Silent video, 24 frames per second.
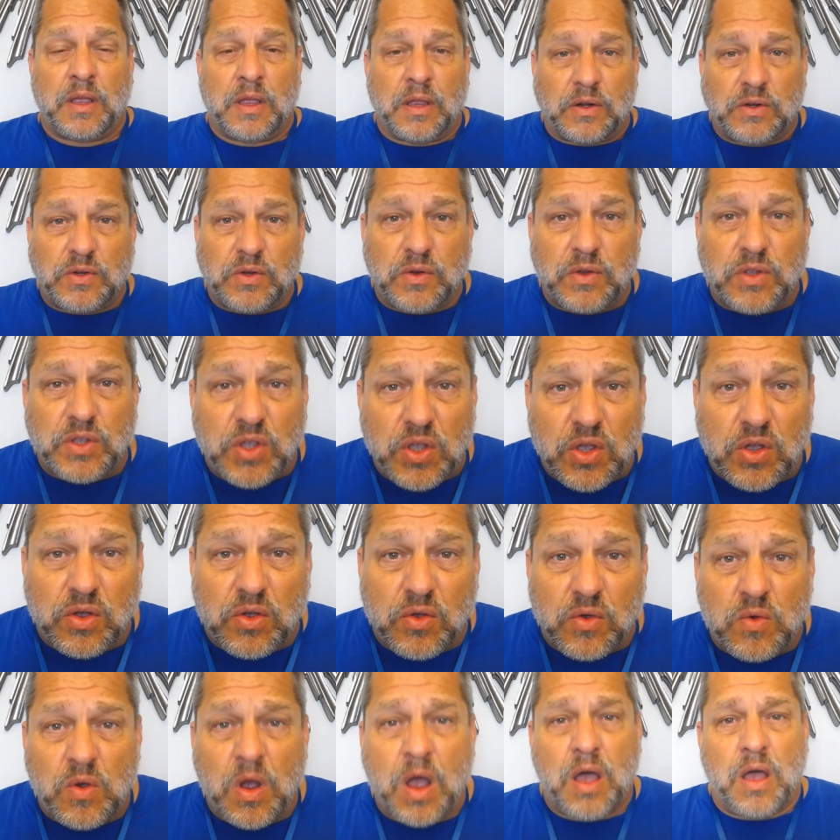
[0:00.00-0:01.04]
Do
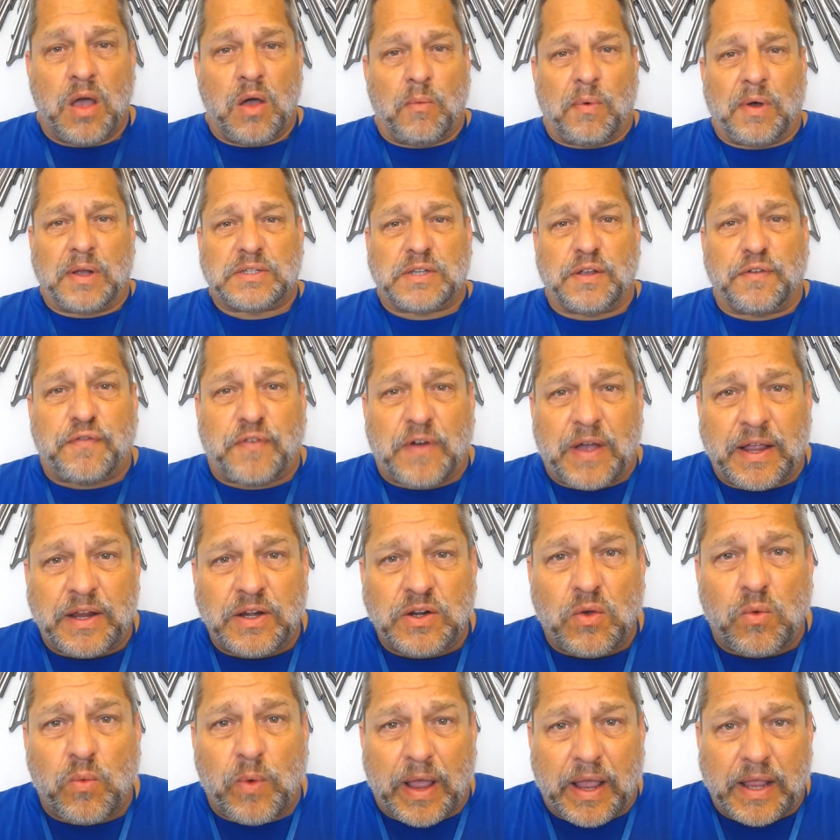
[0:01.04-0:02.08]
you want to find a
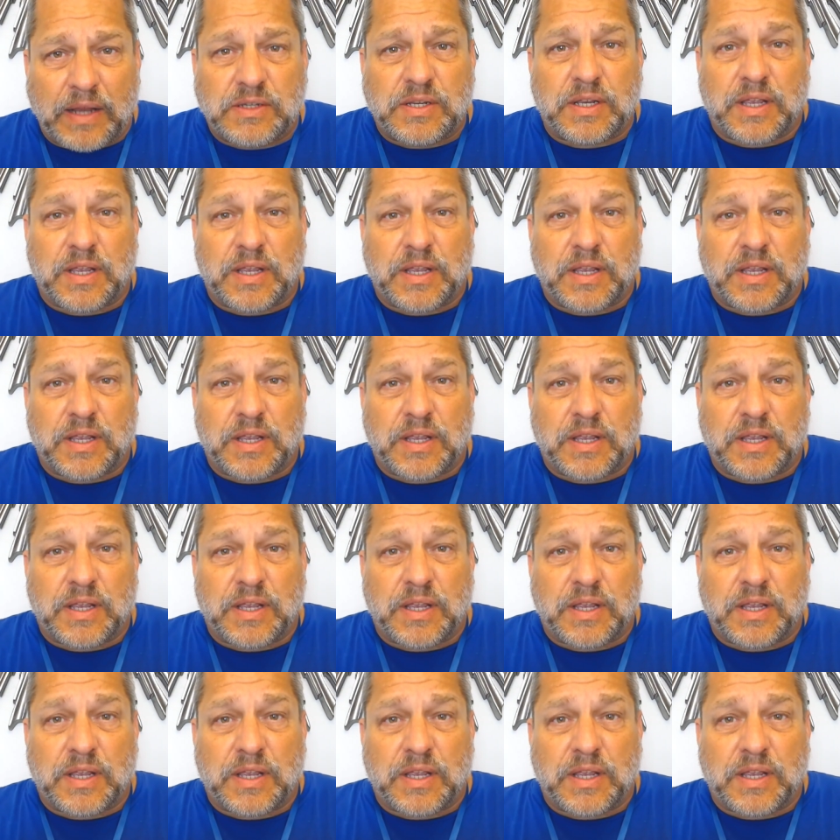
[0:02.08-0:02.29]
way to